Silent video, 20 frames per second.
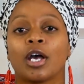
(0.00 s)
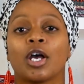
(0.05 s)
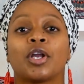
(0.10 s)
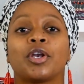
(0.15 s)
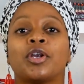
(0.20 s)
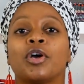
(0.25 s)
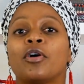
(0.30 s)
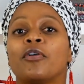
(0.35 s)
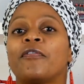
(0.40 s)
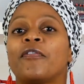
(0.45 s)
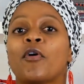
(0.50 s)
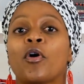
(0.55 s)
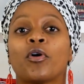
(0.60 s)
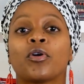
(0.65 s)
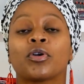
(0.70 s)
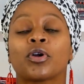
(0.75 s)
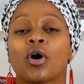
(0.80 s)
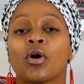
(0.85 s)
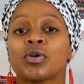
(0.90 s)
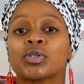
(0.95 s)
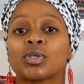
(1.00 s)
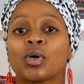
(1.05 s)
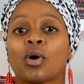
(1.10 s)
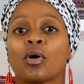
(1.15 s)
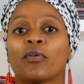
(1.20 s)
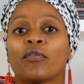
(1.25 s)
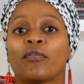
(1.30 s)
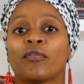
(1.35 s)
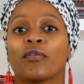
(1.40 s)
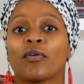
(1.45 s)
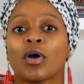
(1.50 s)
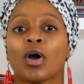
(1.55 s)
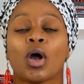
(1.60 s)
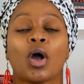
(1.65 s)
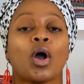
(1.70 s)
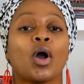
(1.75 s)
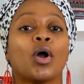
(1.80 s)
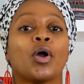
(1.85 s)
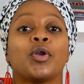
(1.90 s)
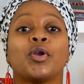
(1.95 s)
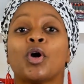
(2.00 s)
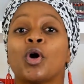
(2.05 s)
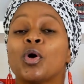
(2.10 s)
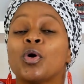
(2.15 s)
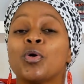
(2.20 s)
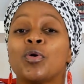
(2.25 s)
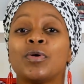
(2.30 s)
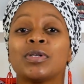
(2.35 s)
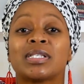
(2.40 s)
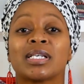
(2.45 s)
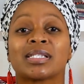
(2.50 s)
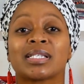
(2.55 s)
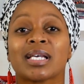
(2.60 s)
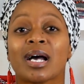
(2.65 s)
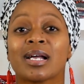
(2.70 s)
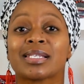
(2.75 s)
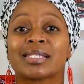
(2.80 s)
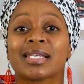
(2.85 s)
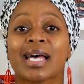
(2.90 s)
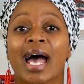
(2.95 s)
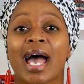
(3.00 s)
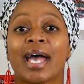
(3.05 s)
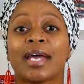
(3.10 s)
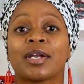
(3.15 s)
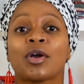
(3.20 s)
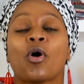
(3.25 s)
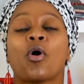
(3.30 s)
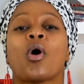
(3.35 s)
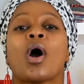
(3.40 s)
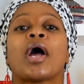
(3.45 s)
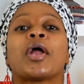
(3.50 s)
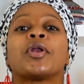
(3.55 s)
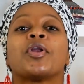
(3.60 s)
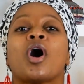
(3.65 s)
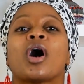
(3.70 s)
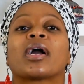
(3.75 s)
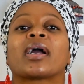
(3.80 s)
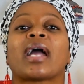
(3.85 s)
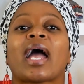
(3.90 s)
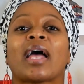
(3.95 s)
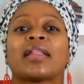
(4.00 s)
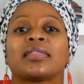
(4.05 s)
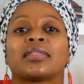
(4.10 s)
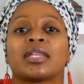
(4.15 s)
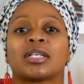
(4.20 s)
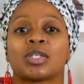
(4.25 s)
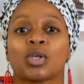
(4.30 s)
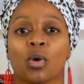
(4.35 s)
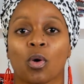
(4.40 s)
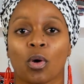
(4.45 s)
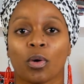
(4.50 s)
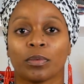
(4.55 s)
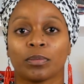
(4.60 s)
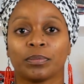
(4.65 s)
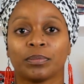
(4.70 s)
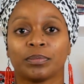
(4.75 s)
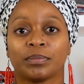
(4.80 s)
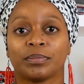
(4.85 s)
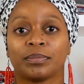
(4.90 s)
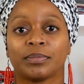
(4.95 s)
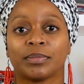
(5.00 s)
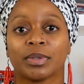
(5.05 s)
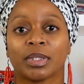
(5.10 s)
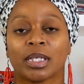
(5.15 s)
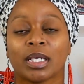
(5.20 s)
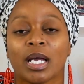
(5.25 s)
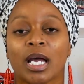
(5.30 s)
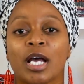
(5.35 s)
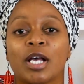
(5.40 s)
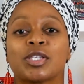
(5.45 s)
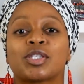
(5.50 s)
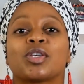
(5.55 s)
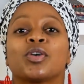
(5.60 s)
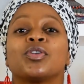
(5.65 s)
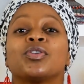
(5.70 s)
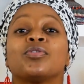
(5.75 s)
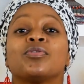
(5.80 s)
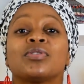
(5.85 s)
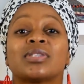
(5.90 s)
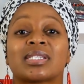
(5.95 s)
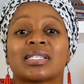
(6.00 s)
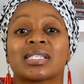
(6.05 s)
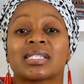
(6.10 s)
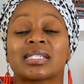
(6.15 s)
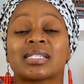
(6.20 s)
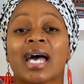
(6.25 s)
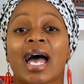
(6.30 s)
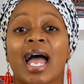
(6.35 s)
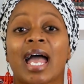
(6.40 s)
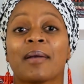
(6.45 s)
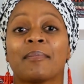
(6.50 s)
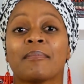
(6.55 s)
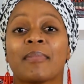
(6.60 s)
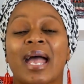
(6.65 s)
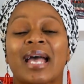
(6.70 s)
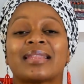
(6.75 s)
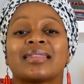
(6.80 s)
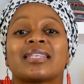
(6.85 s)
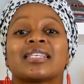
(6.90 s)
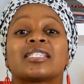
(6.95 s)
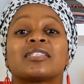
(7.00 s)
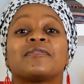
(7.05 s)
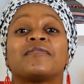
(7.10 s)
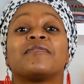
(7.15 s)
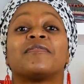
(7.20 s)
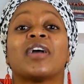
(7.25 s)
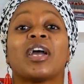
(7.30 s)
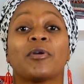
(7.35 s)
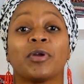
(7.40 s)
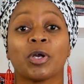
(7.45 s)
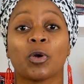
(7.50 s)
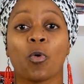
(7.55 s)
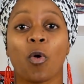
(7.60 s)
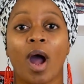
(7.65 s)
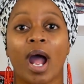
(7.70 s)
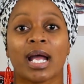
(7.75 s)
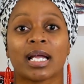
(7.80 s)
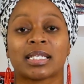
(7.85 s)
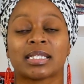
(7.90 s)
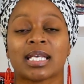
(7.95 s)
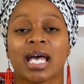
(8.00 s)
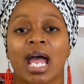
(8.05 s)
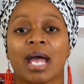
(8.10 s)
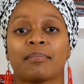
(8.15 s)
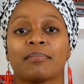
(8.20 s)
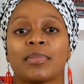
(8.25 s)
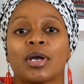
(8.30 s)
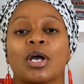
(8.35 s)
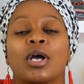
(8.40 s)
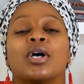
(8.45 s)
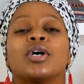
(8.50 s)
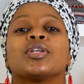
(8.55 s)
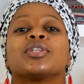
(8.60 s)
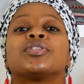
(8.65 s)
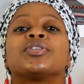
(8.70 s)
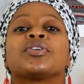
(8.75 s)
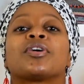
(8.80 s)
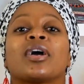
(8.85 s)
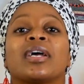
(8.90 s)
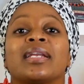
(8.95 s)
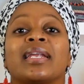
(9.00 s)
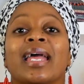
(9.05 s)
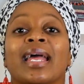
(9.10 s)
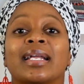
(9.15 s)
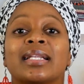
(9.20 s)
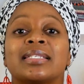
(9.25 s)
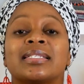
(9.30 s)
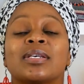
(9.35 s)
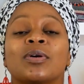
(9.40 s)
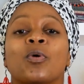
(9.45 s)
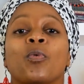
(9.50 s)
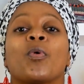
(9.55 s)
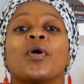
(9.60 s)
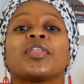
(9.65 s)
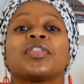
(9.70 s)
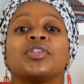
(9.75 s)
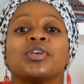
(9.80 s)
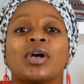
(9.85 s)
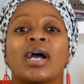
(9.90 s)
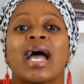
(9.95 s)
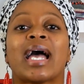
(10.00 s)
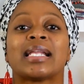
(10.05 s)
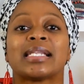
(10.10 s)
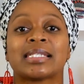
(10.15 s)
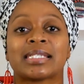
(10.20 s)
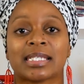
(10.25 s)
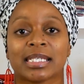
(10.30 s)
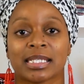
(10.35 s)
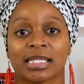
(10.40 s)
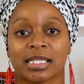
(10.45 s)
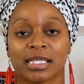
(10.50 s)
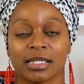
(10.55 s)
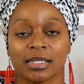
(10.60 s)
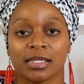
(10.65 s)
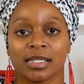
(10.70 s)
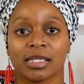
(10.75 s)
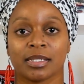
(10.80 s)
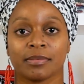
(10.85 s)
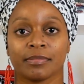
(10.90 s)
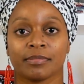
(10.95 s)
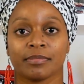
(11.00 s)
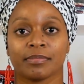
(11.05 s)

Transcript: No phone goes off, no hooters outside, or a knock at the door. So use this time and this very quiet time to connect with your ancestors.